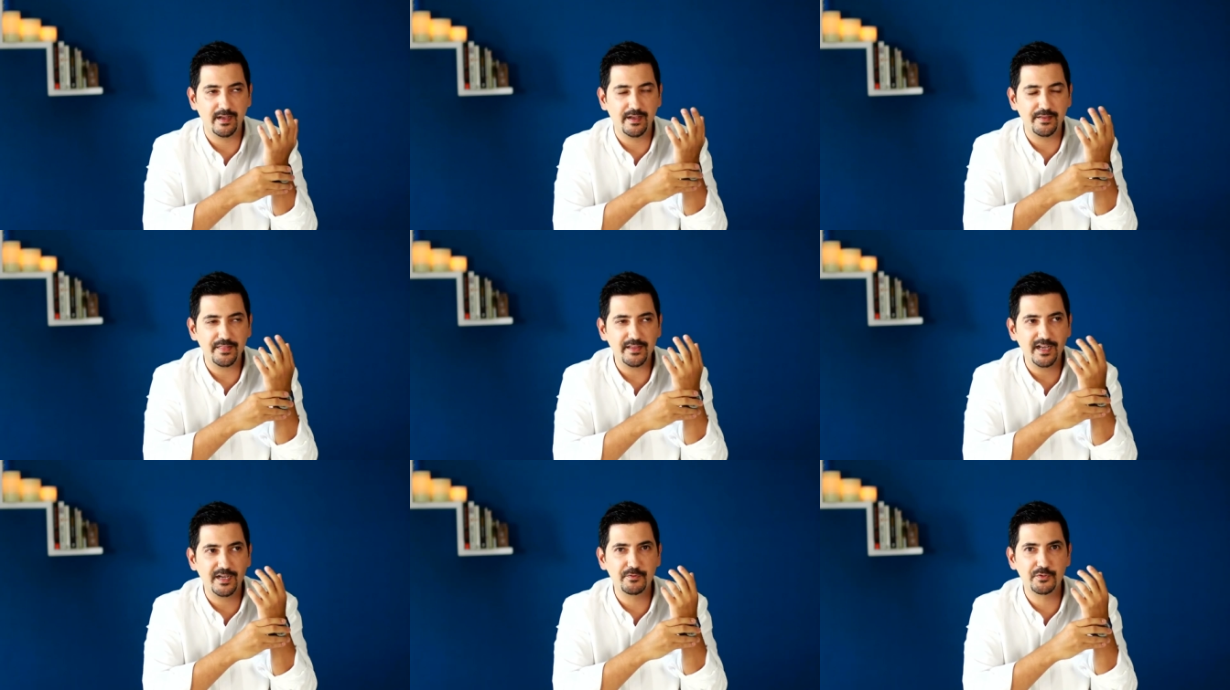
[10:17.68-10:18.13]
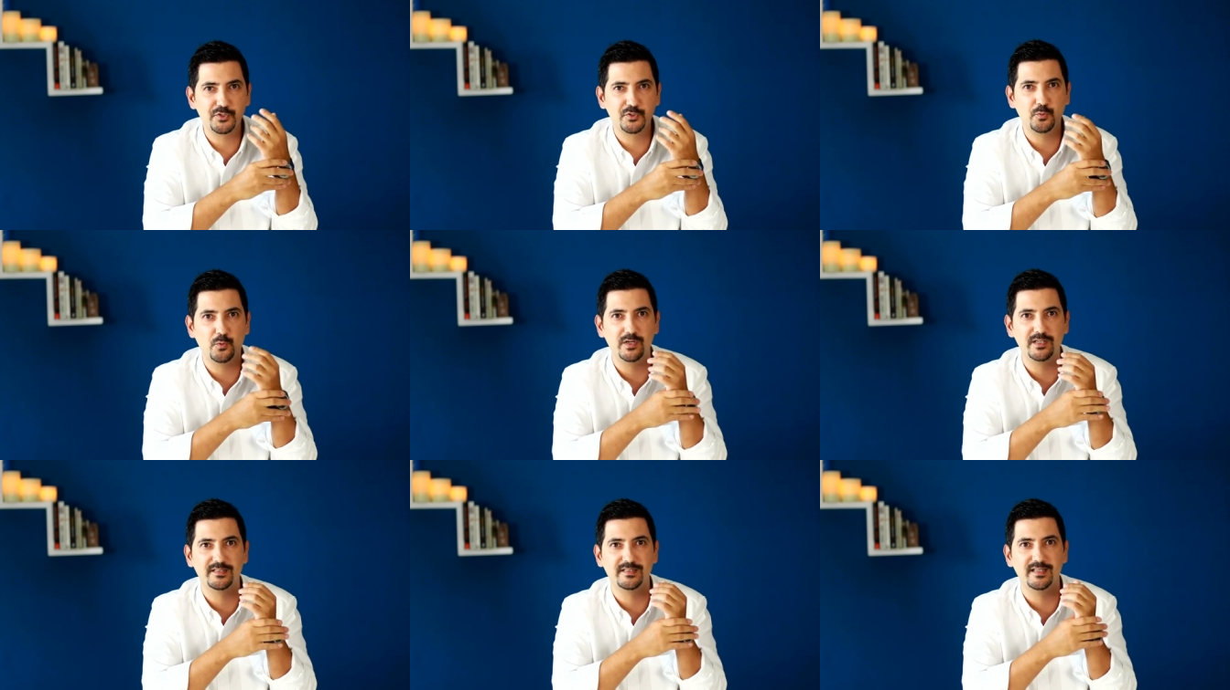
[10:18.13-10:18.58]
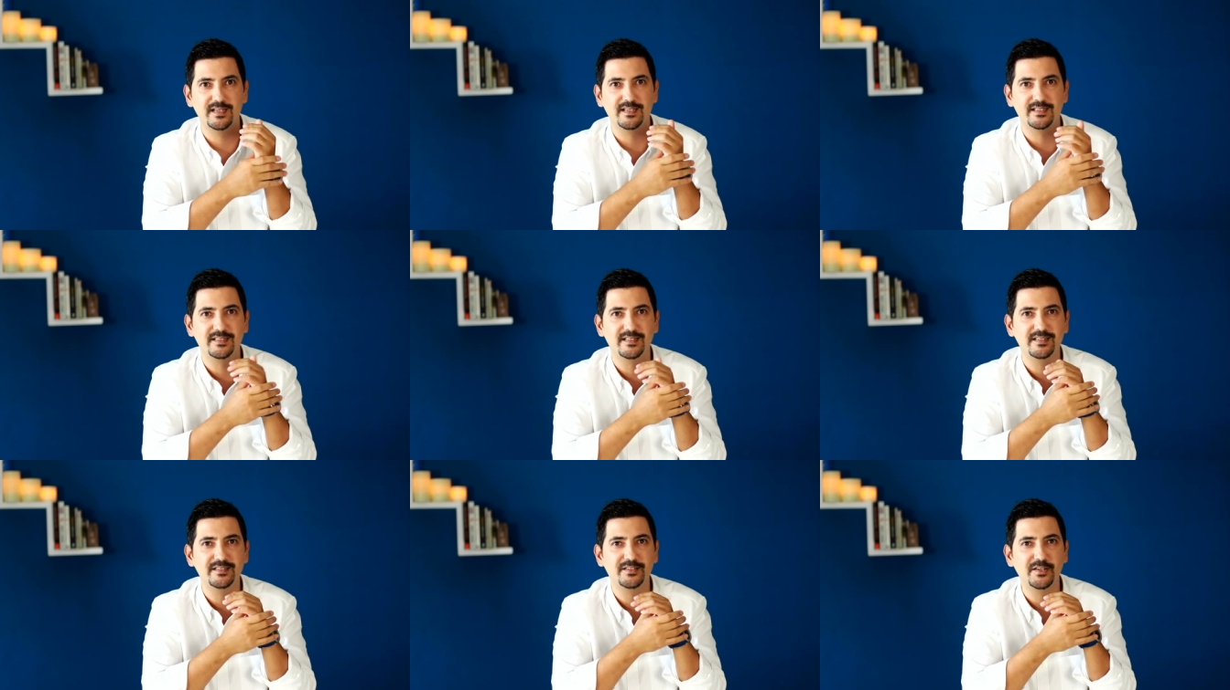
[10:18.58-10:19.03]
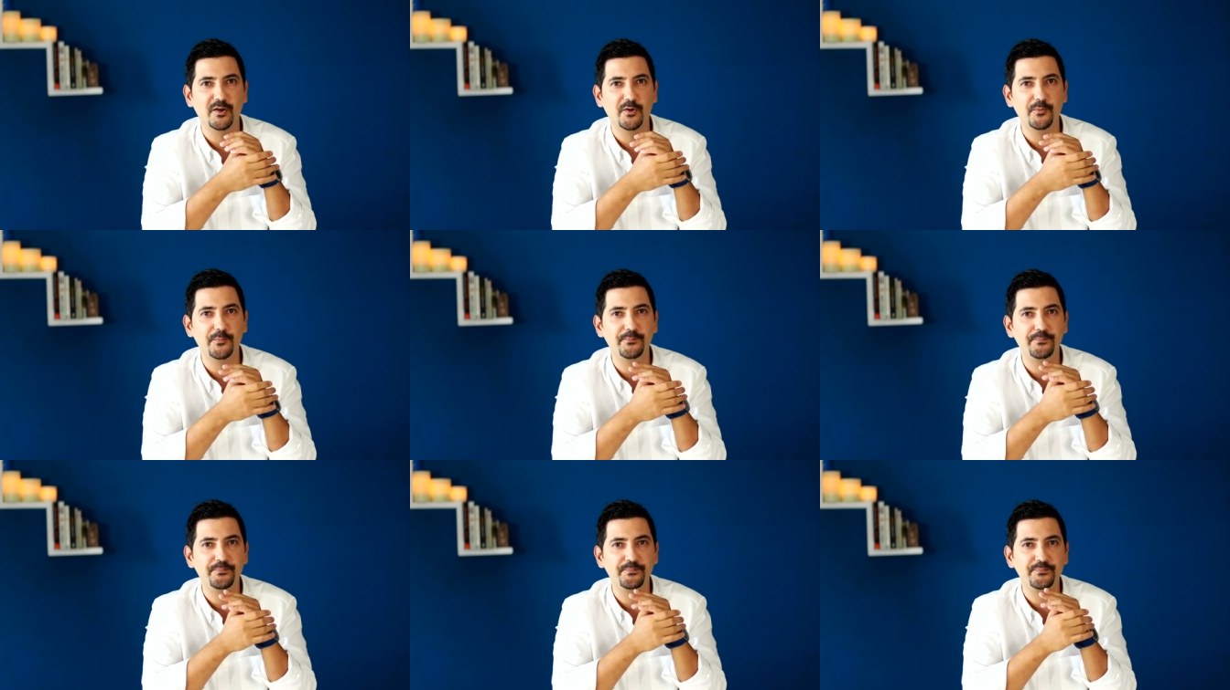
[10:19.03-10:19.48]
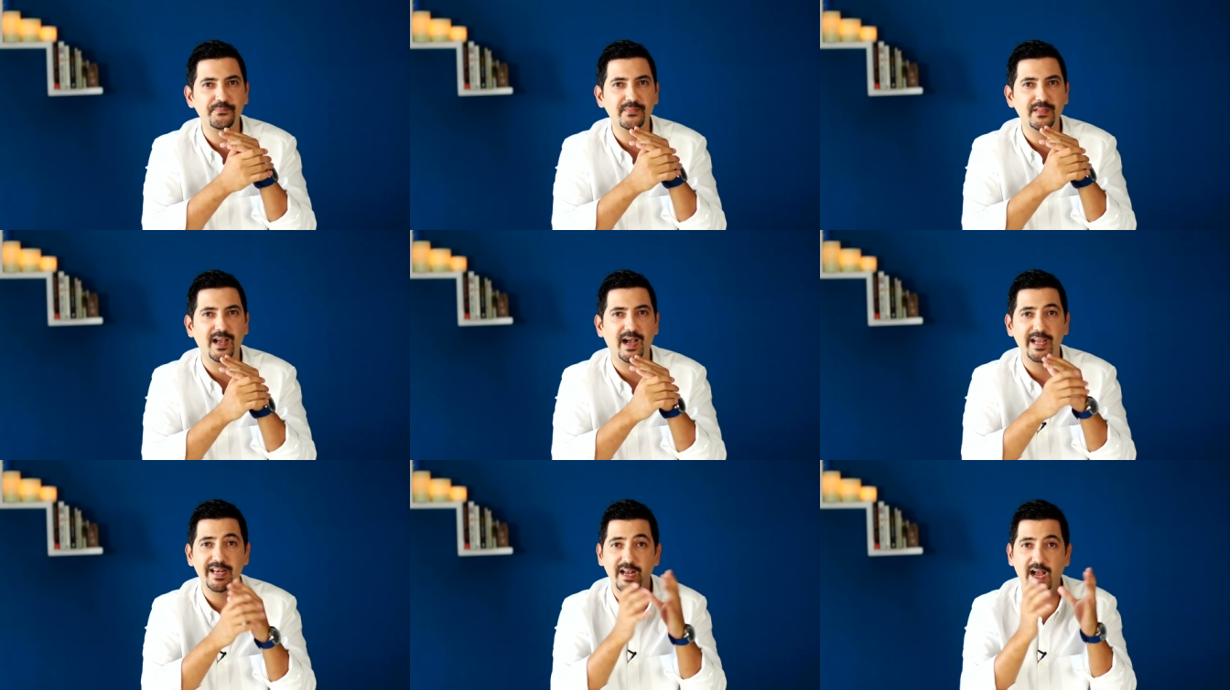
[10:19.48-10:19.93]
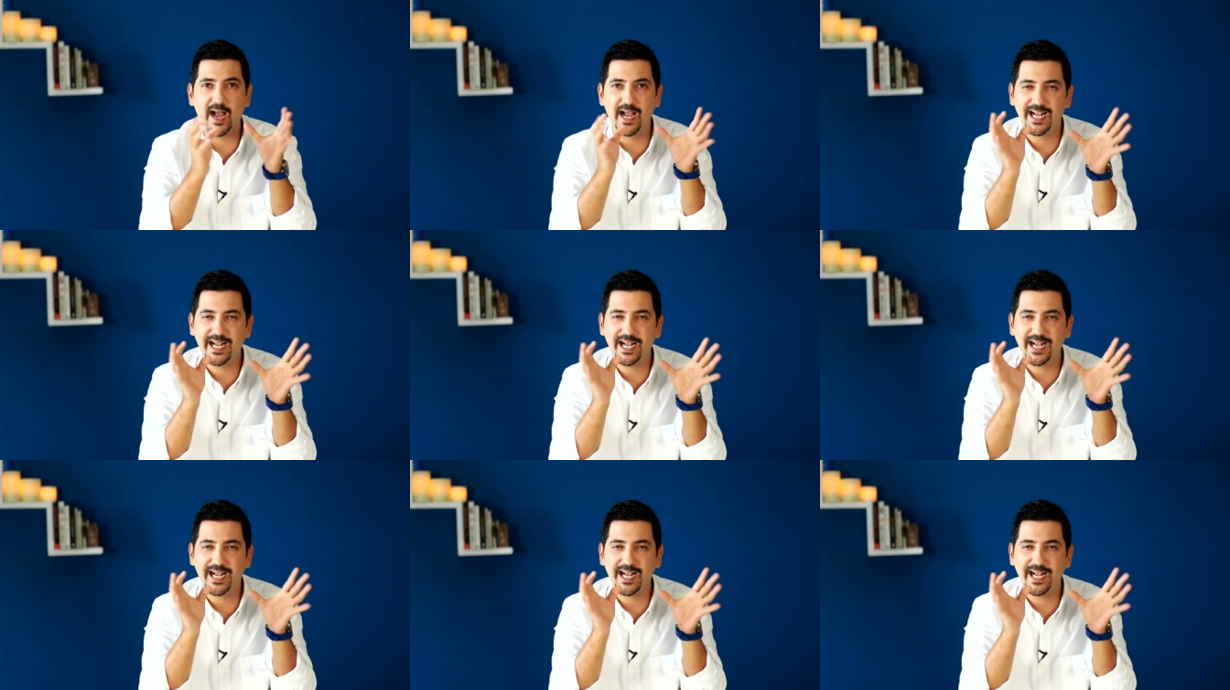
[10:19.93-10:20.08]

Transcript: I think I was twenty-six. So I,